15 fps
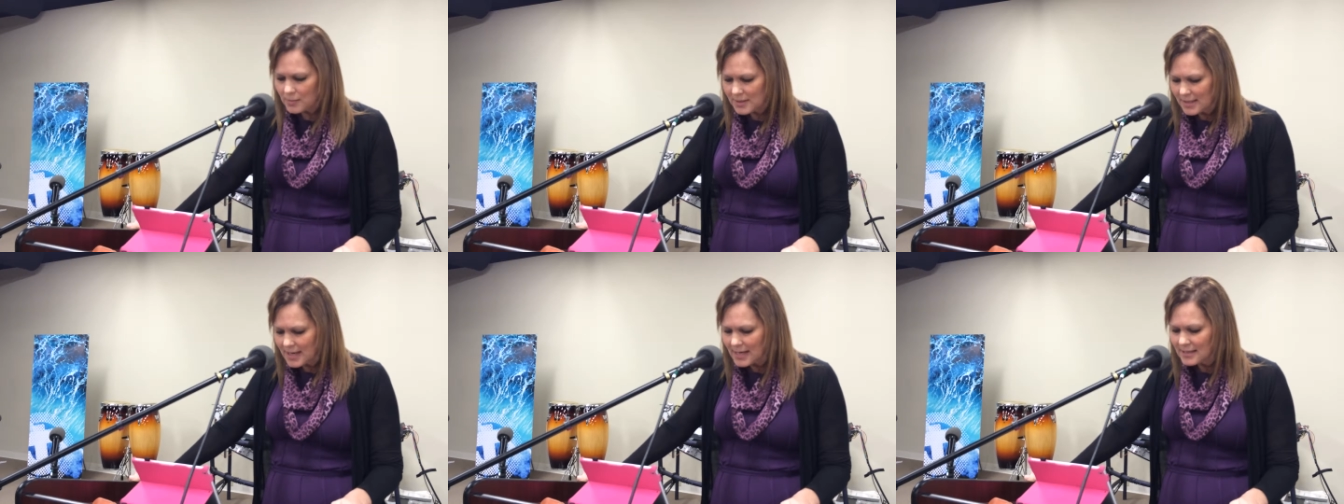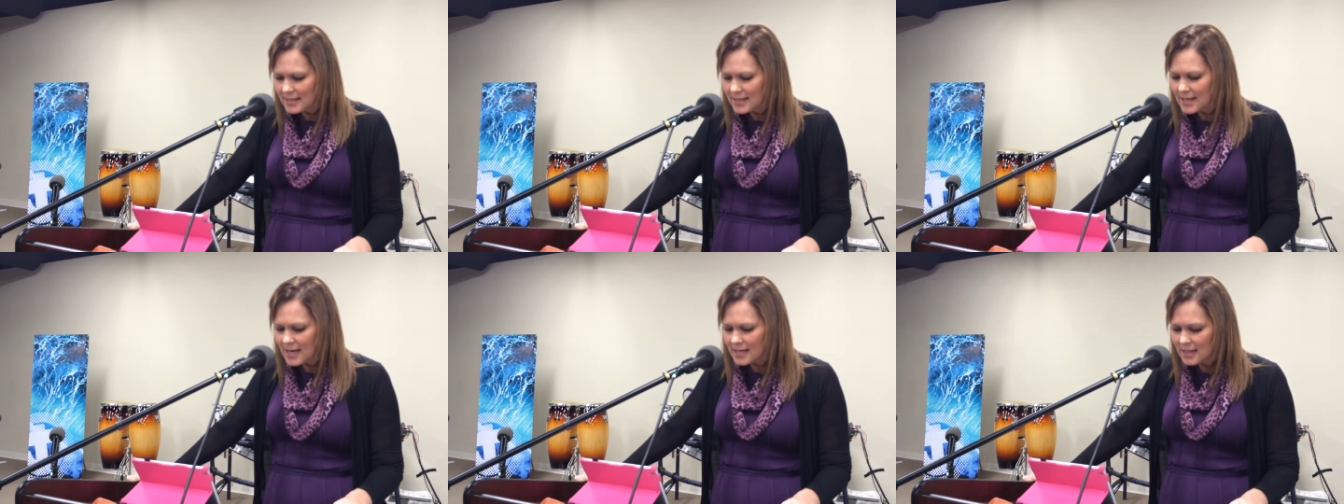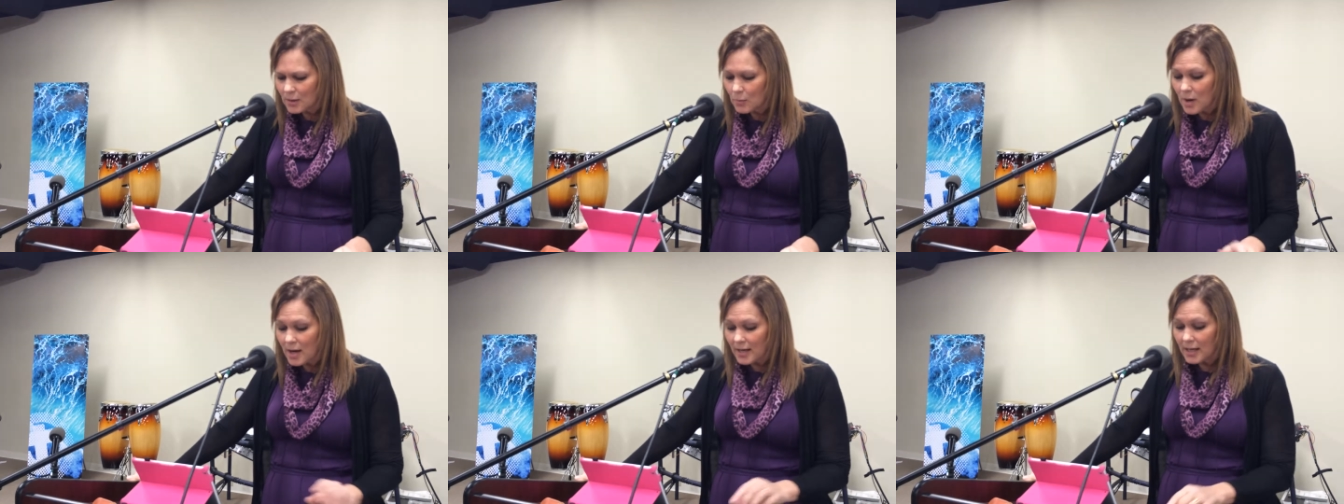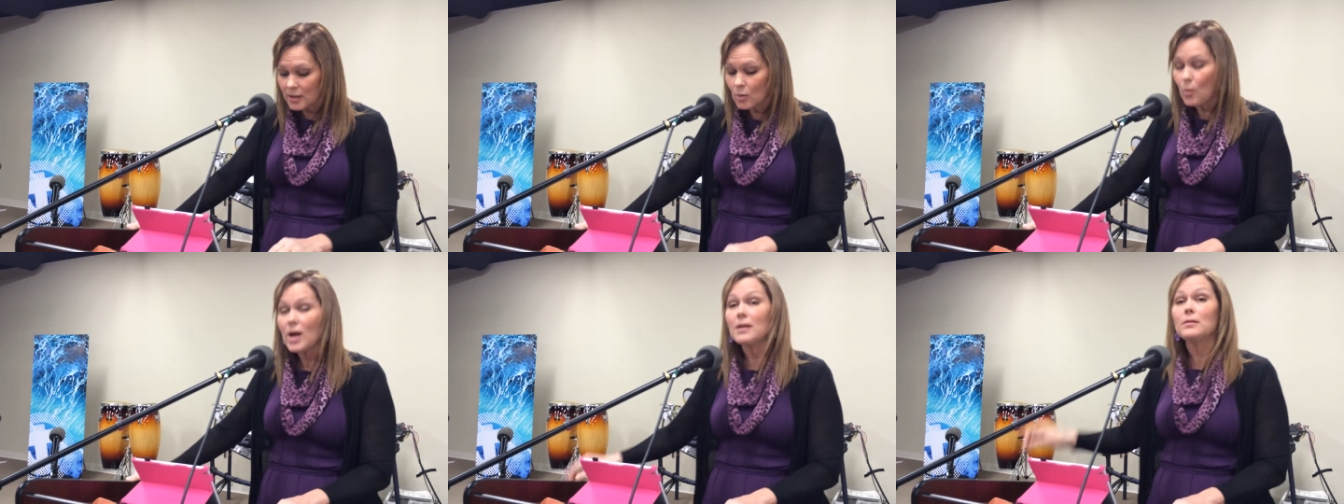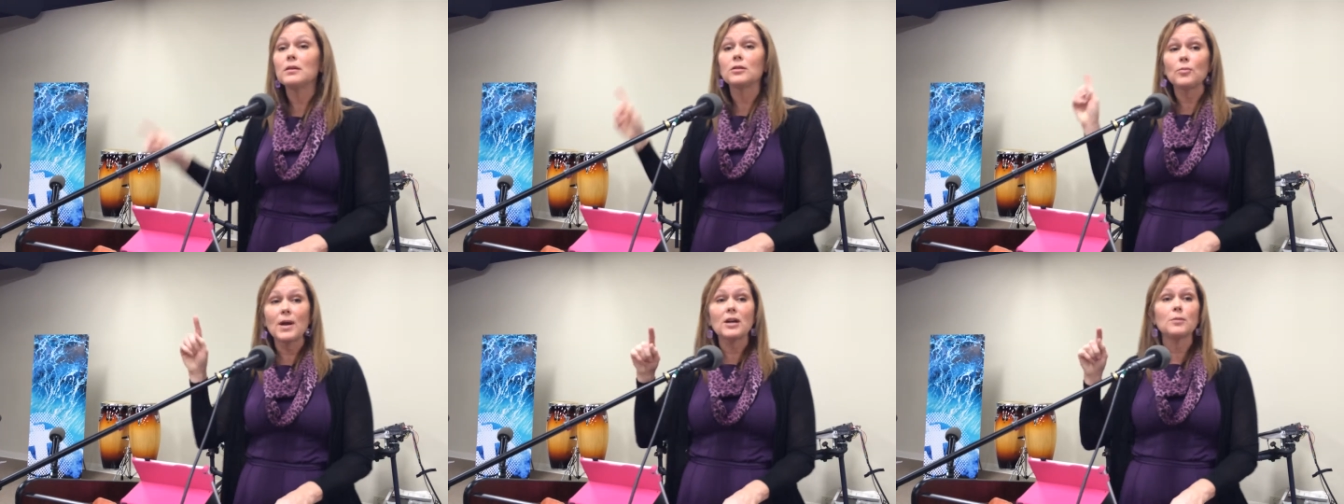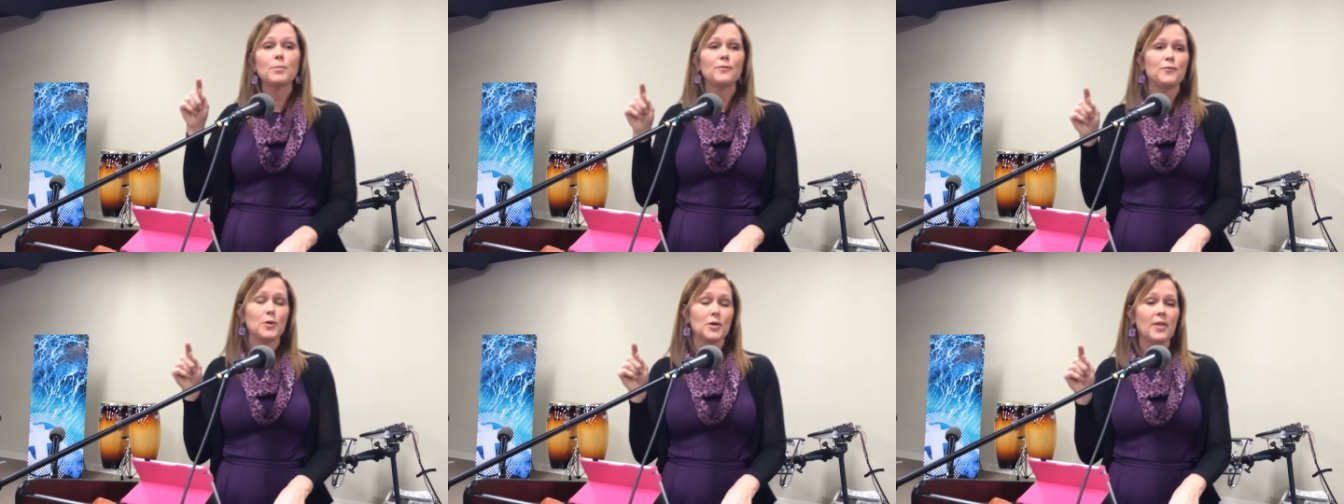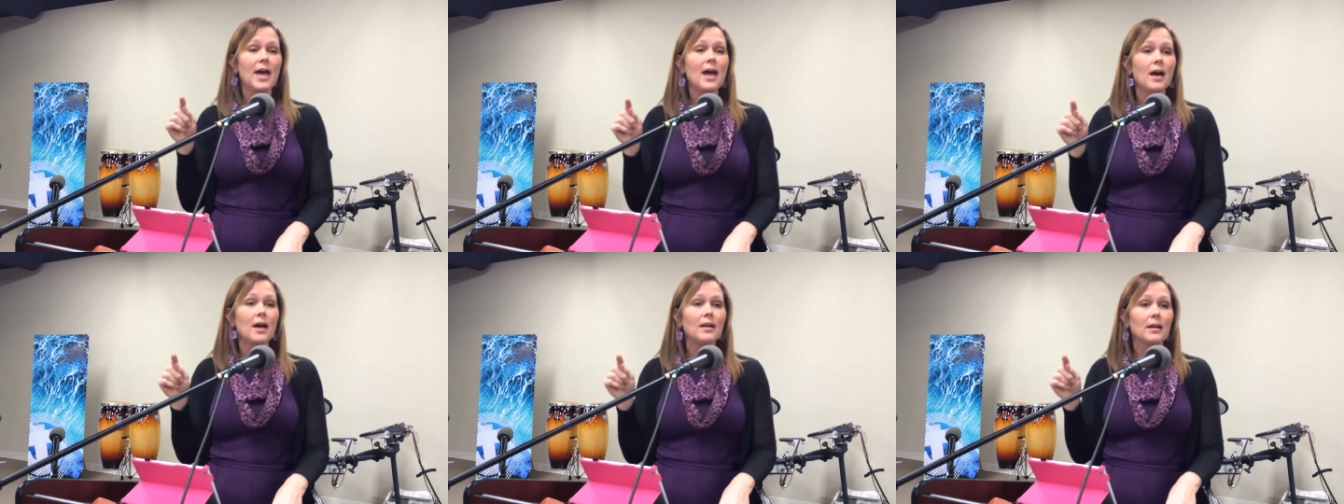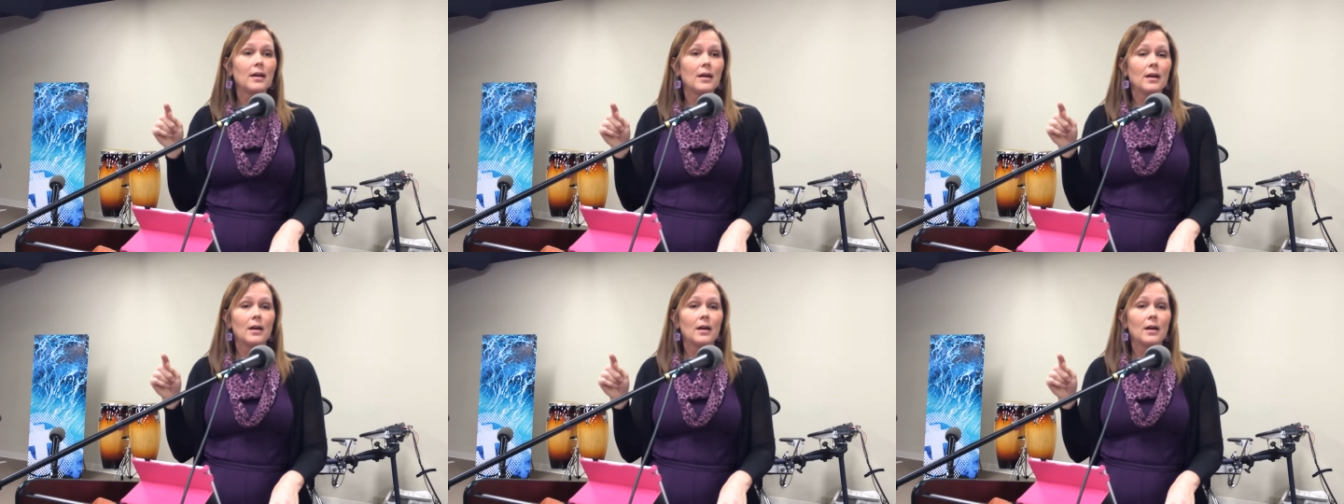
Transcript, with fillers: It was in 1991. And the one, the record before that